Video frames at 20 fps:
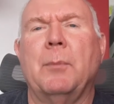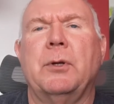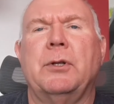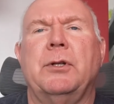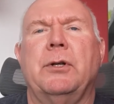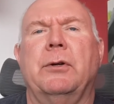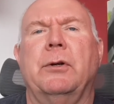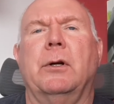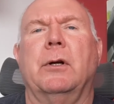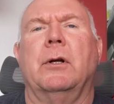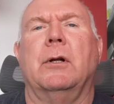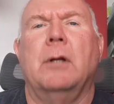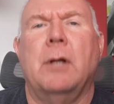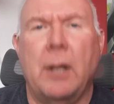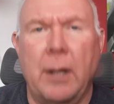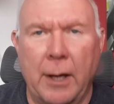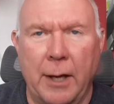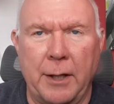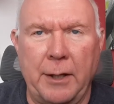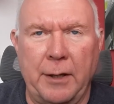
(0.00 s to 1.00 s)
material
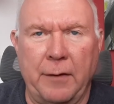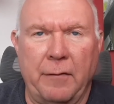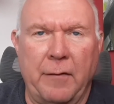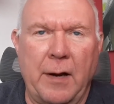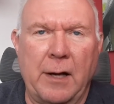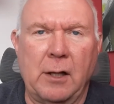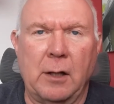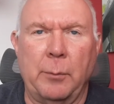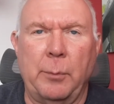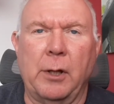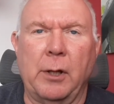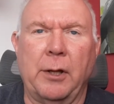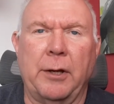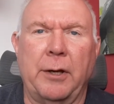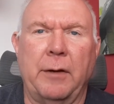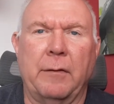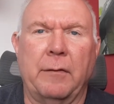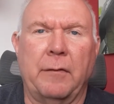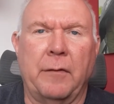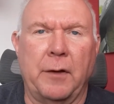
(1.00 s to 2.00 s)
and the
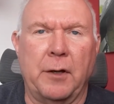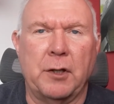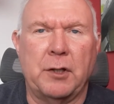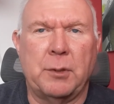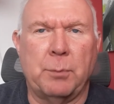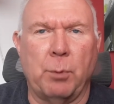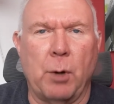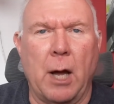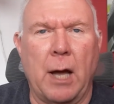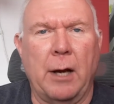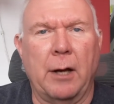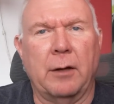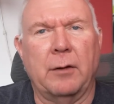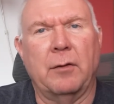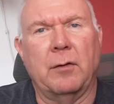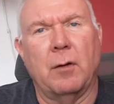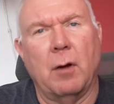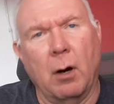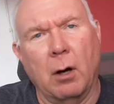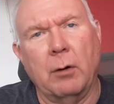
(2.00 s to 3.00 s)
availability of finished
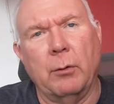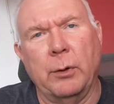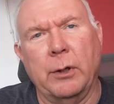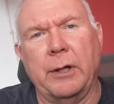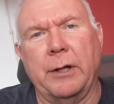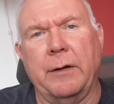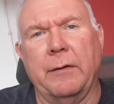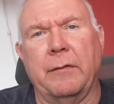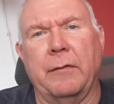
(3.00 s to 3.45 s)
products aren't really